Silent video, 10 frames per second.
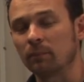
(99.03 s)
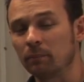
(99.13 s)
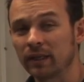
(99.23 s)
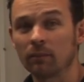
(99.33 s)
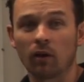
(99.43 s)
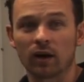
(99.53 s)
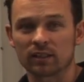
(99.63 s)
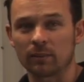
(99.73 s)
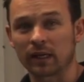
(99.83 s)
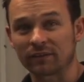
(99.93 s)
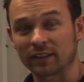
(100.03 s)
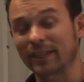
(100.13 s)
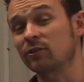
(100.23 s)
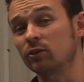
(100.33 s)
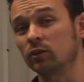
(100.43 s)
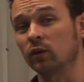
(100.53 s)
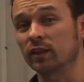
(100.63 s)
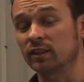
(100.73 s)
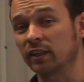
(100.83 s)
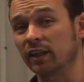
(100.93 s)
minimise the amount of electrical
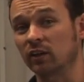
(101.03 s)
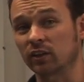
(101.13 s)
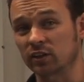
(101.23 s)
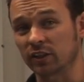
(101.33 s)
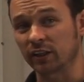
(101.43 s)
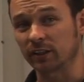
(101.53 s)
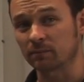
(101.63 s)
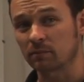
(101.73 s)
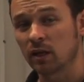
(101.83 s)
noise that you get on the circuit.